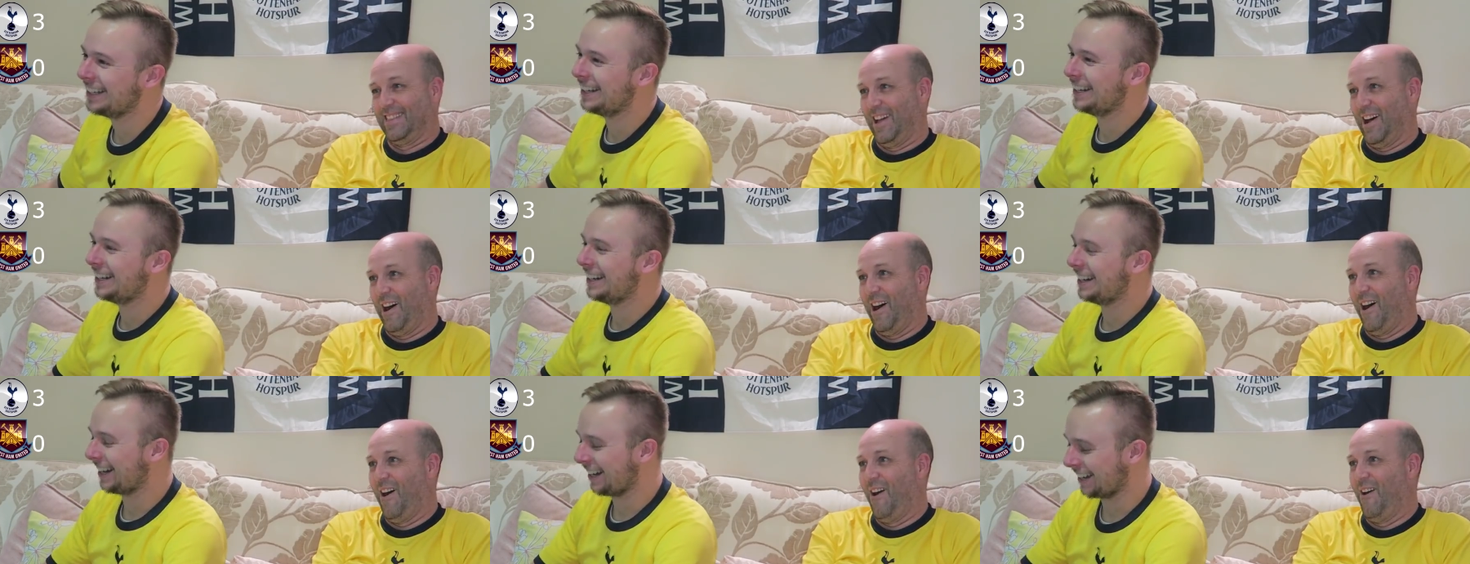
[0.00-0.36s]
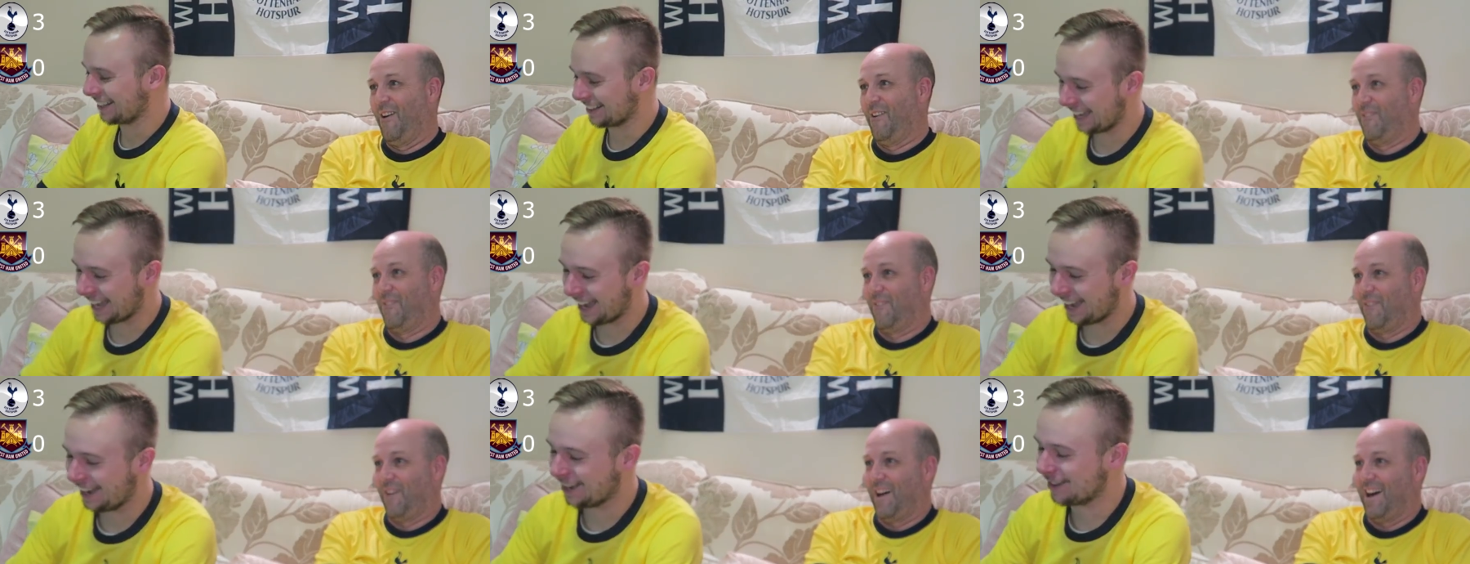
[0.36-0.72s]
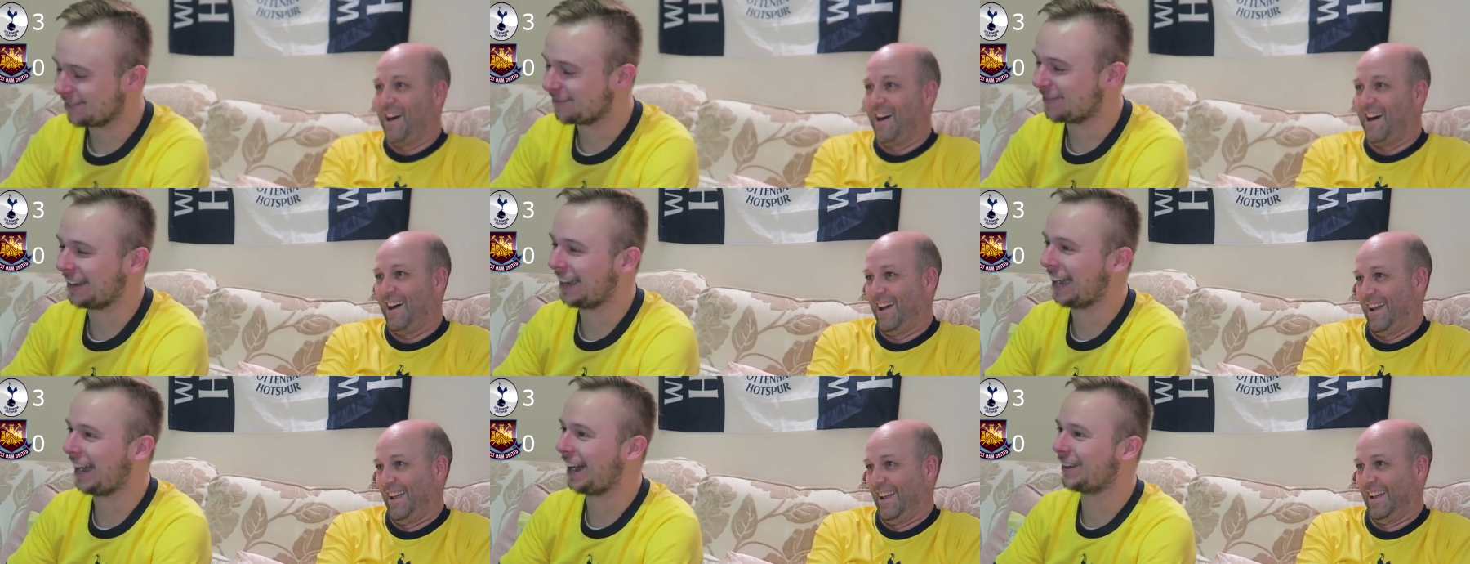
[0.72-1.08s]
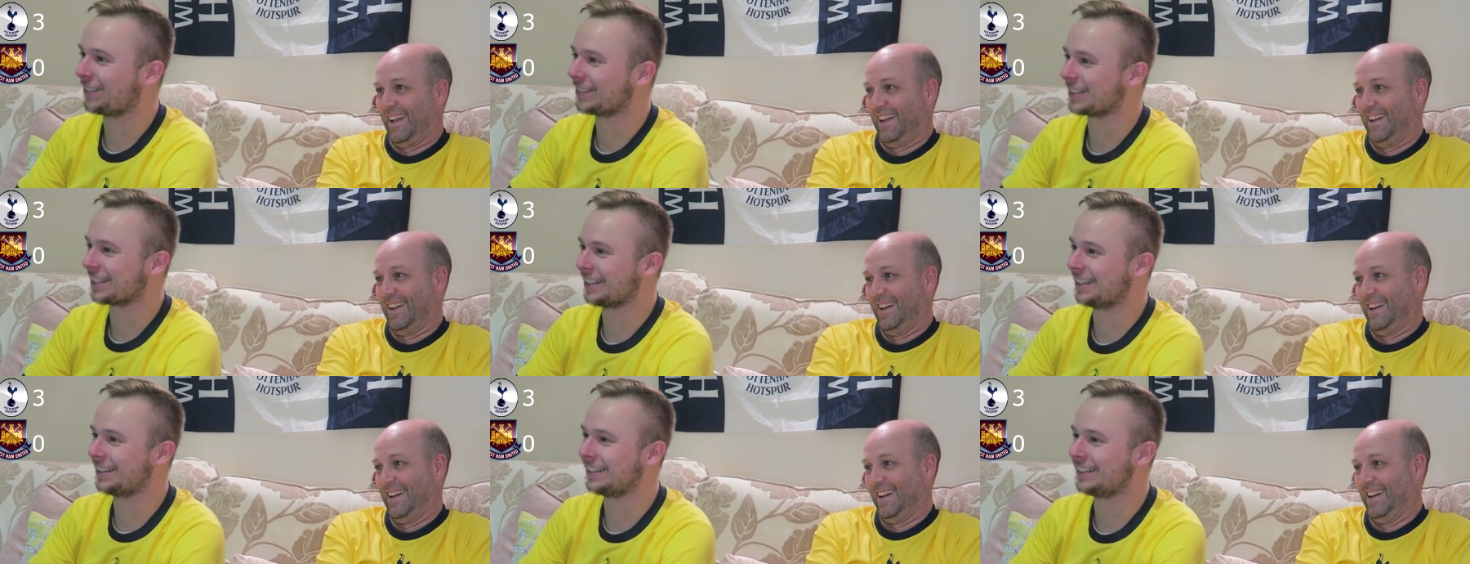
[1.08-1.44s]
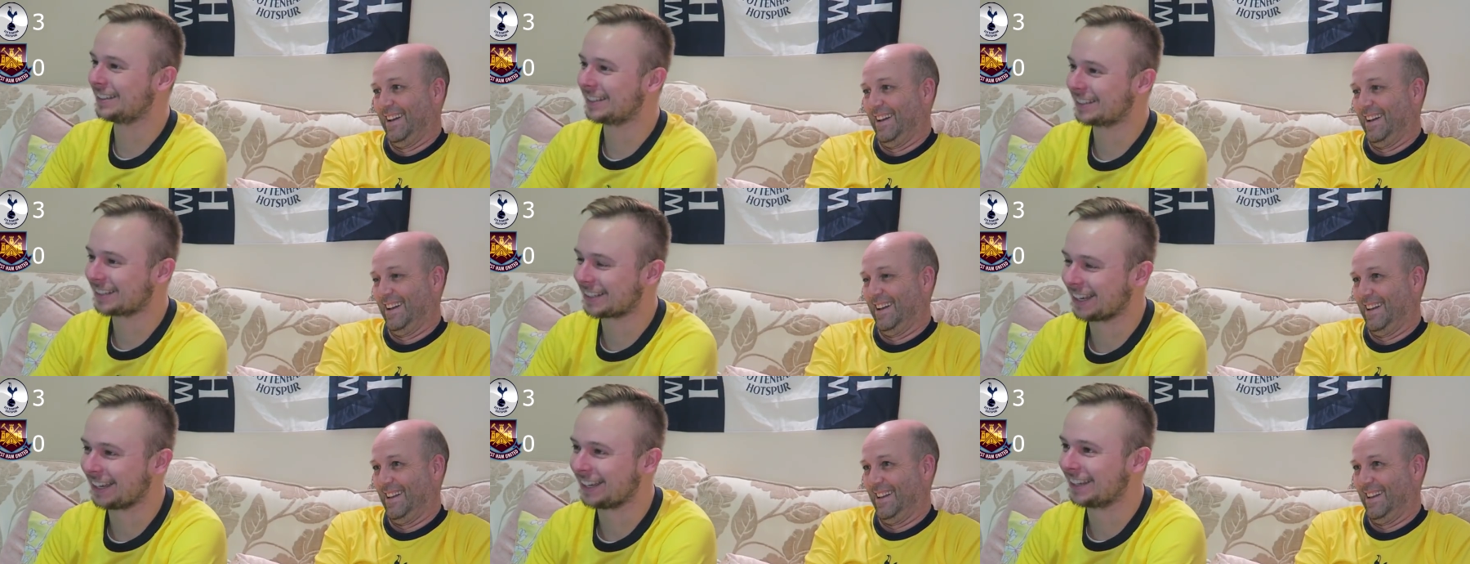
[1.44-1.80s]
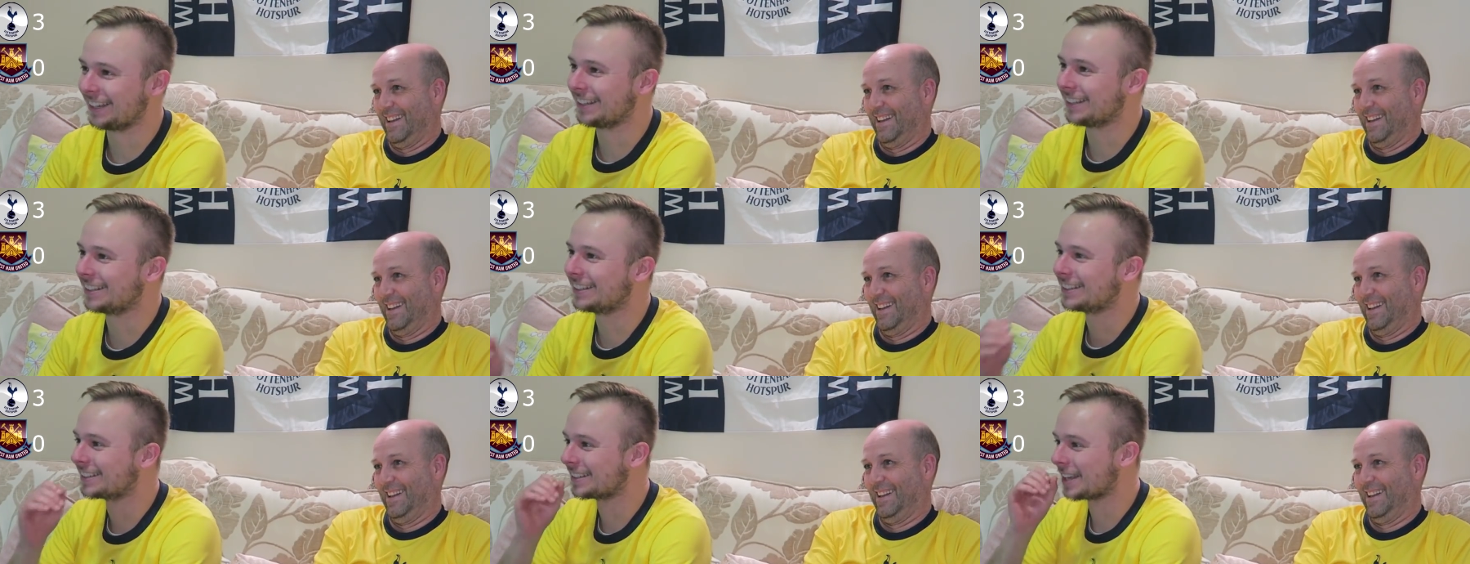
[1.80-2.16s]
Speaker 1: That would be absolute
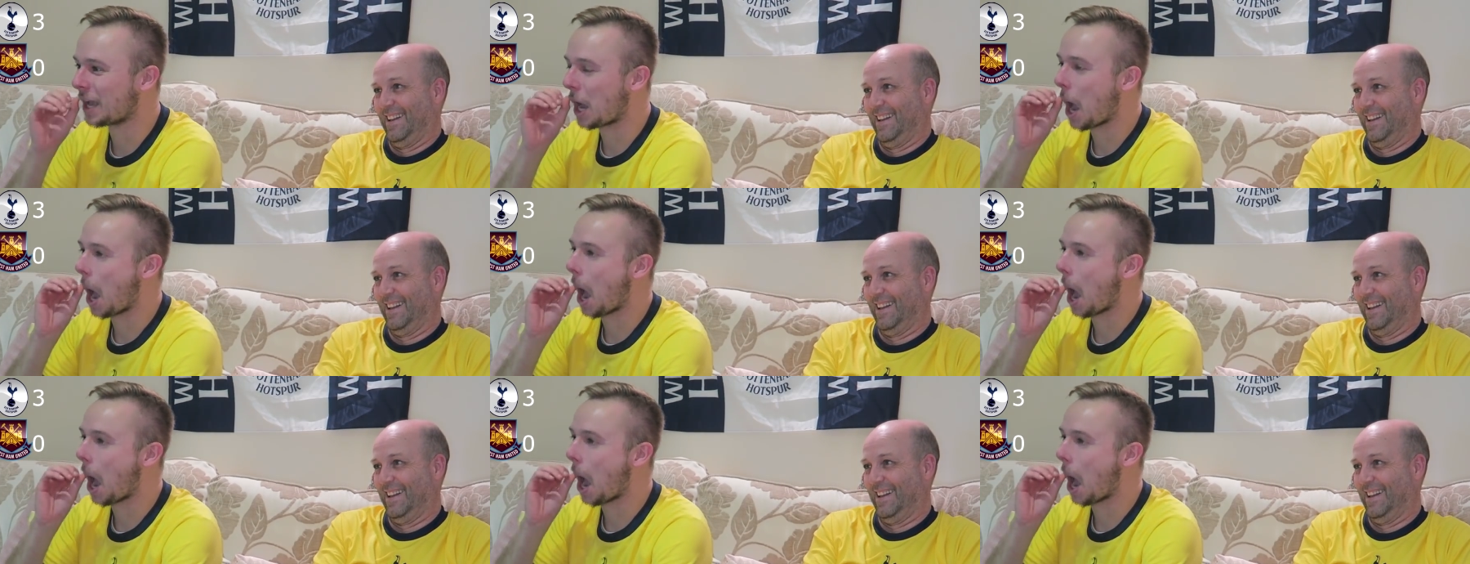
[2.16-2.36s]
scenes.